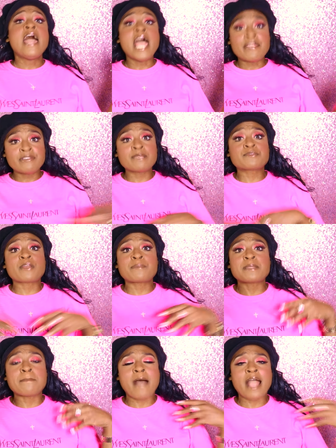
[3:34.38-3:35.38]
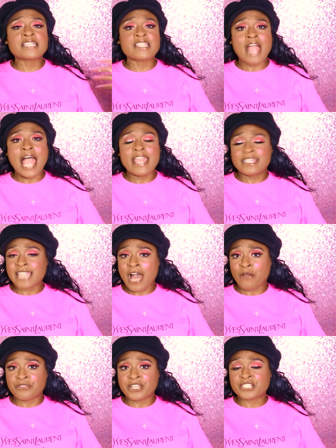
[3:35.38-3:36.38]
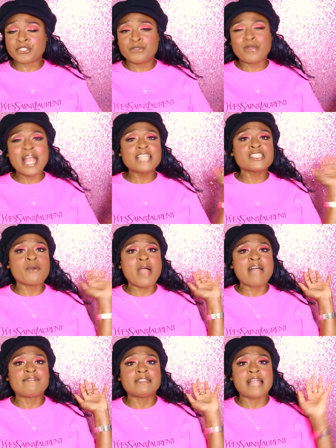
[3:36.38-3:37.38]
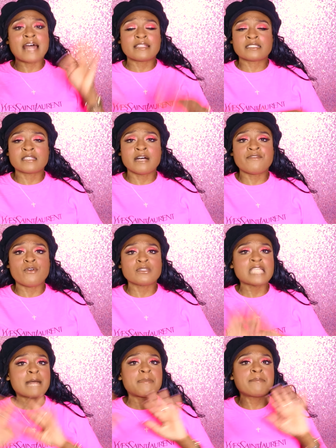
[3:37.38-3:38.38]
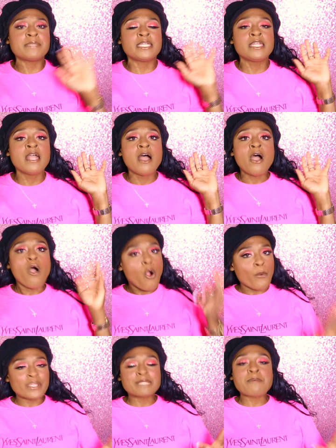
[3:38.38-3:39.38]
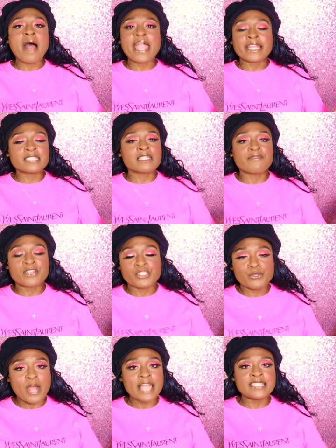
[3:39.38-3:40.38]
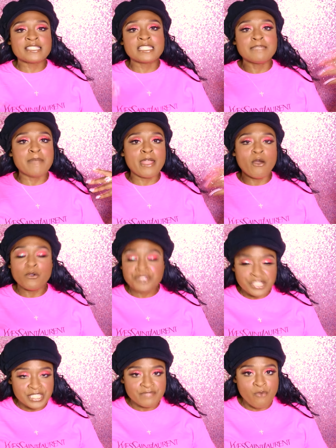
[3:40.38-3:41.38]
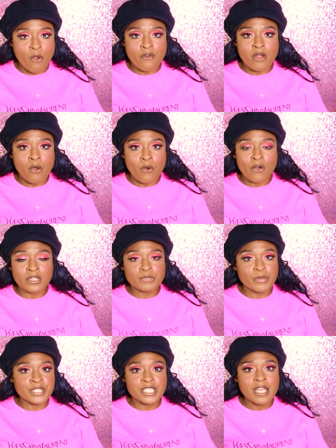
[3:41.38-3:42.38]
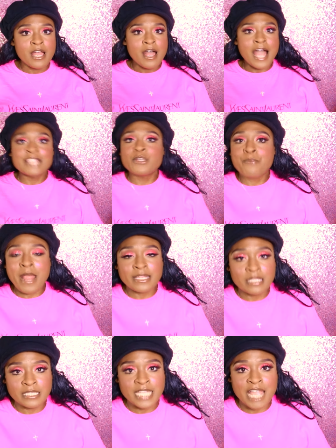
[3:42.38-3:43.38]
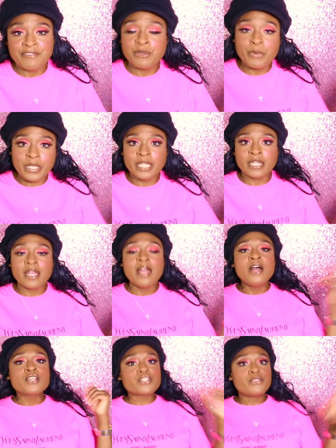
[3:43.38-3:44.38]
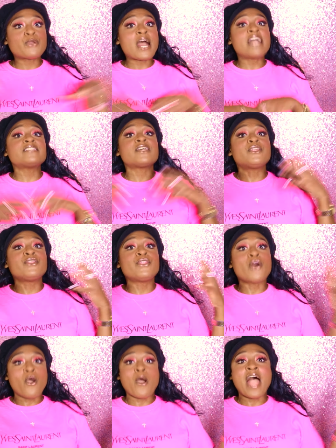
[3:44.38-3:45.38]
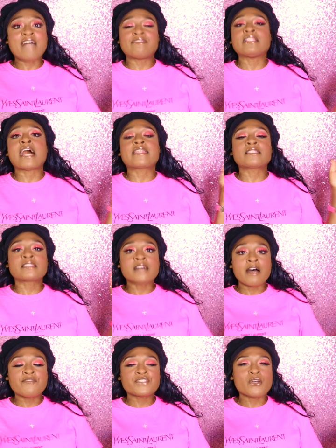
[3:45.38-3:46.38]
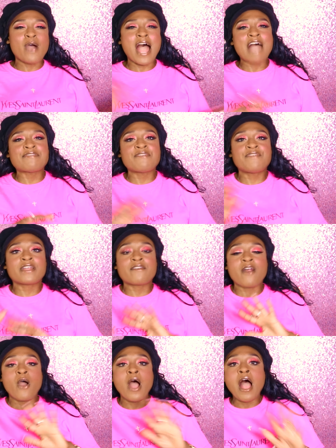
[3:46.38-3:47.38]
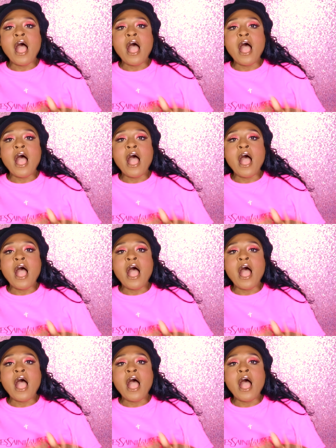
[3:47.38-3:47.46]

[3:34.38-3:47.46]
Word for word: every subscription box that is out there. So you guys know I have a lot of stuff on top of me always buying stuff because you guys see my Ulta Sephora hauls, which I do practically every week. So you guys know I have a lot of stuff. So I have to figure out